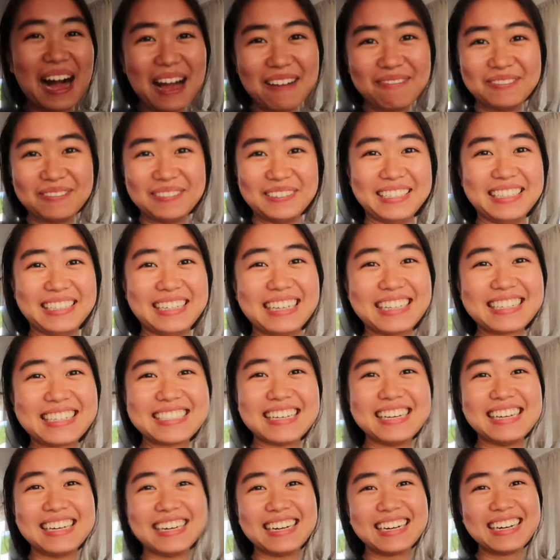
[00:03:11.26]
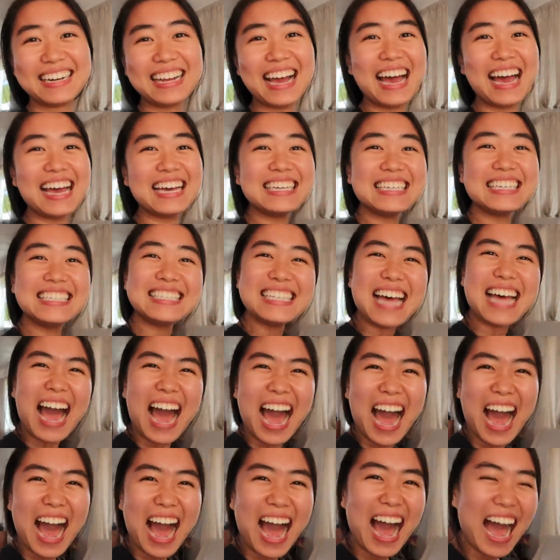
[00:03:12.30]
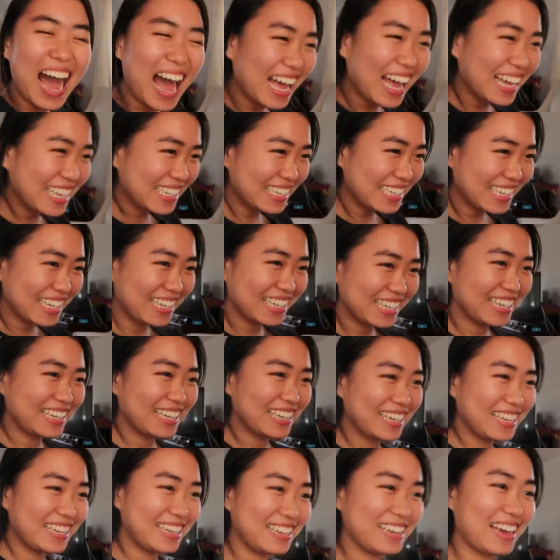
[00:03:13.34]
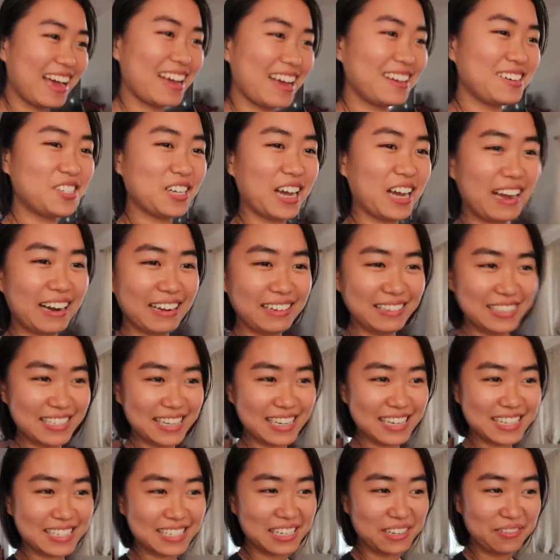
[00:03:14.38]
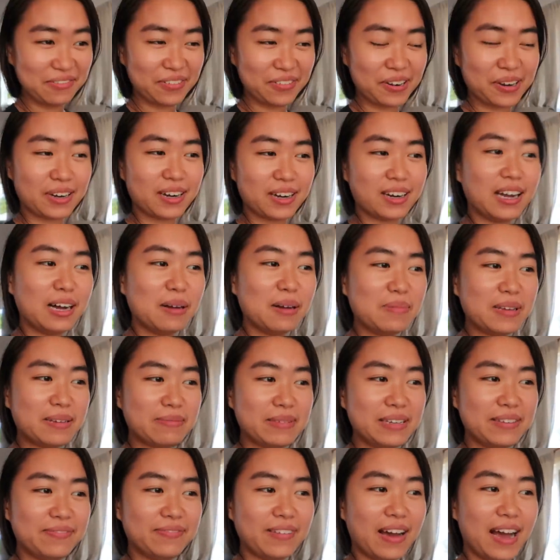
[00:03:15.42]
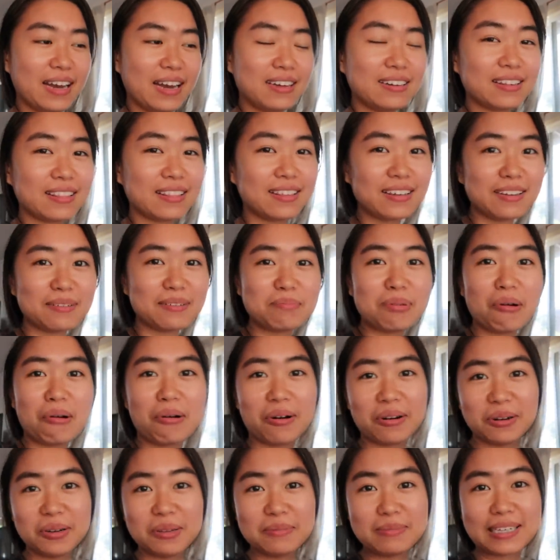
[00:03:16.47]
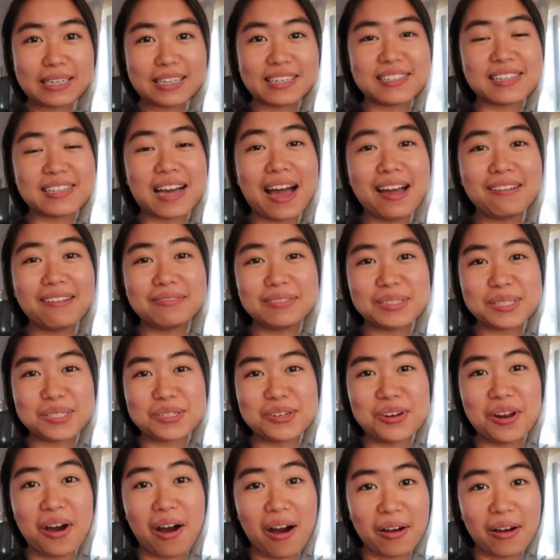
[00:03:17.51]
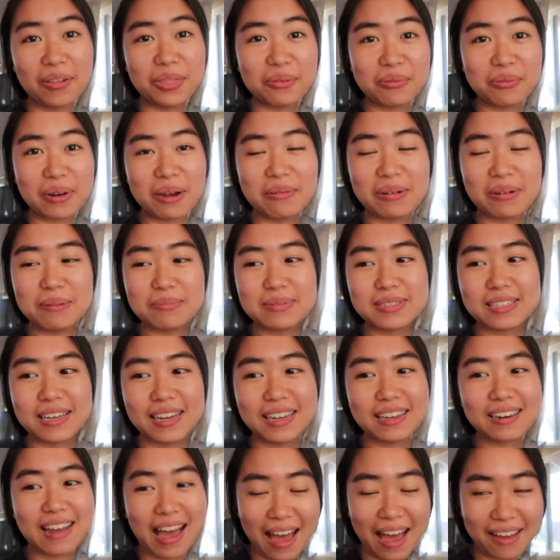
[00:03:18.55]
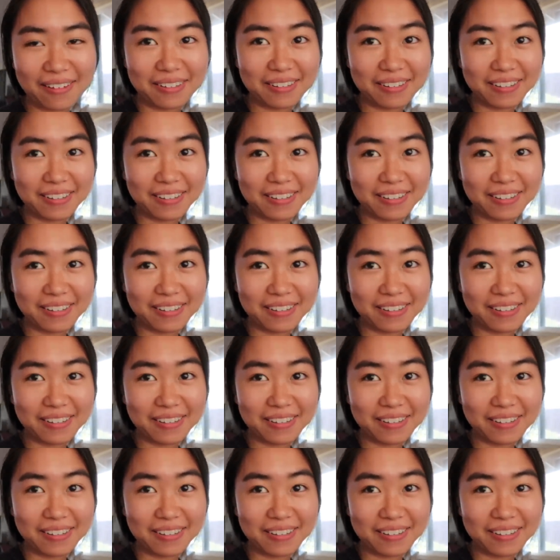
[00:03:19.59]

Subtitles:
I'm really excited, guys. And shout out to Izzy for helping me find the portal because I was not on the right website at